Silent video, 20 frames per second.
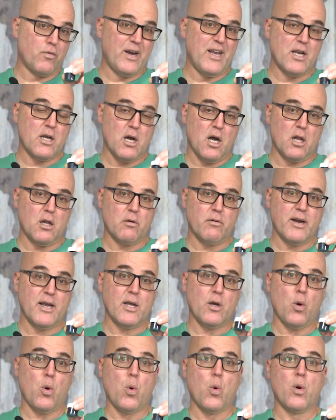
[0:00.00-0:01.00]
green
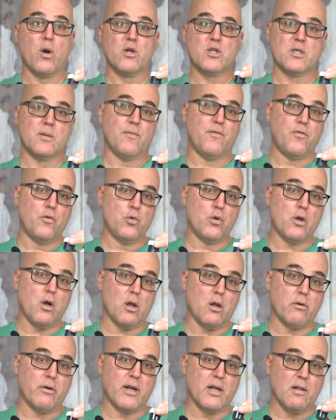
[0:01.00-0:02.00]
coloring or some food
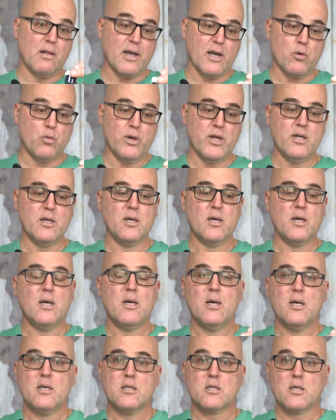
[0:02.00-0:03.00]
coloring liquid,
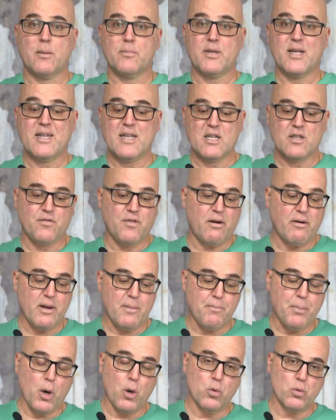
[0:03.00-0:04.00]
something that's
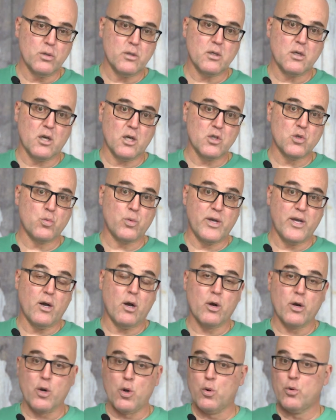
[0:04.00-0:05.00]
very potent because
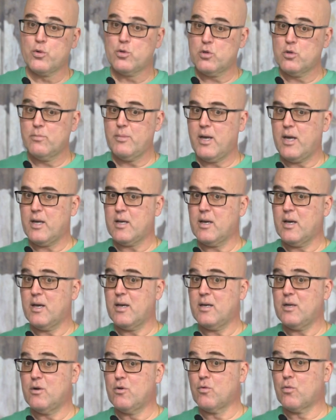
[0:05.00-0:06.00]
we are going to make
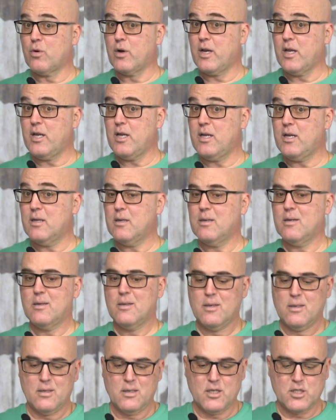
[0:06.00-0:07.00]
a green
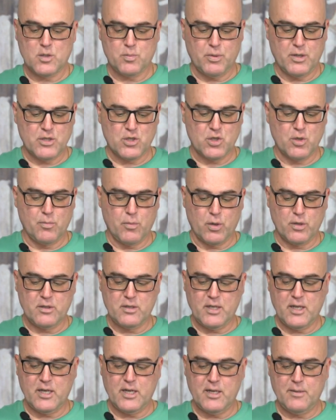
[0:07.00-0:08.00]
espresso
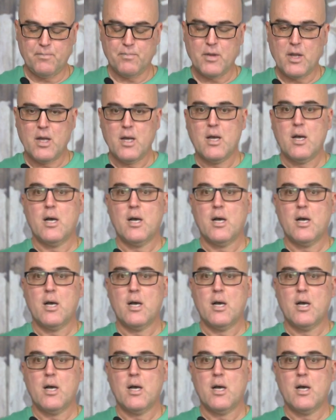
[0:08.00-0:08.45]
martini.